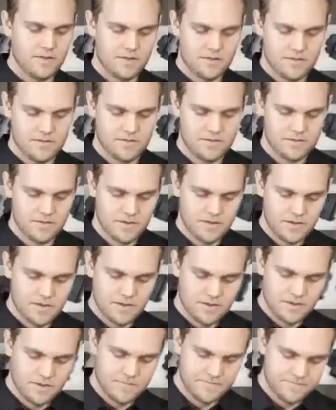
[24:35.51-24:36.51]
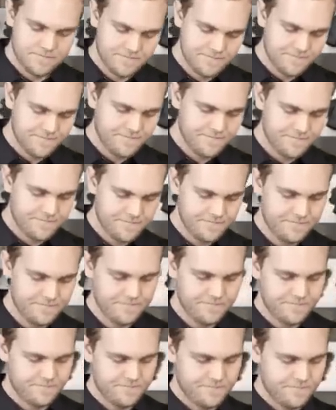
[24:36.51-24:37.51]

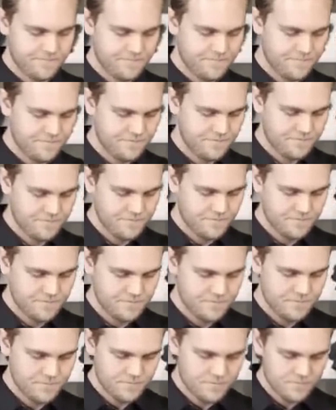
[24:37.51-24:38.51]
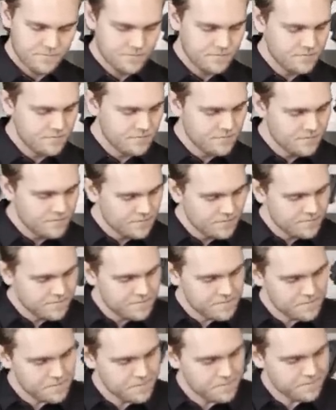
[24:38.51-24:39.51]

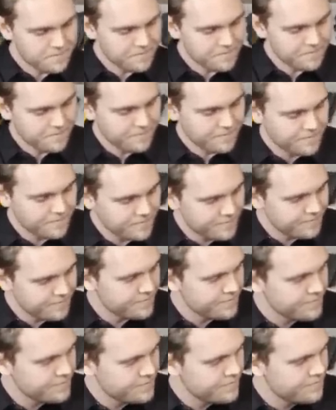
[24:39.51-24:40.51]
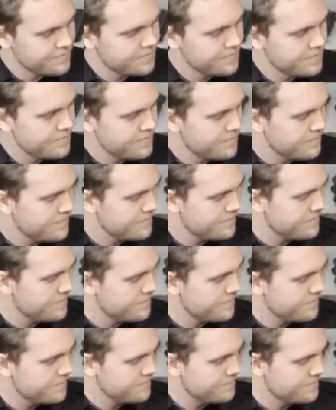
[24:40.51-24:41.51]

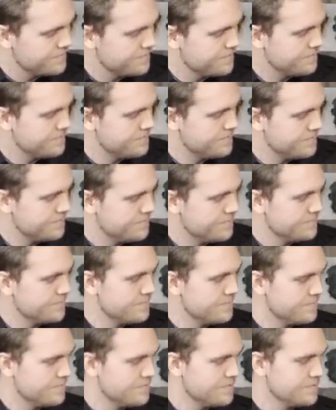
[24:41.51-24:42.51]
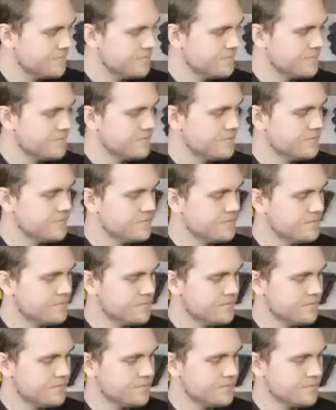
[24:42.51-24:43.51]
(not speaking)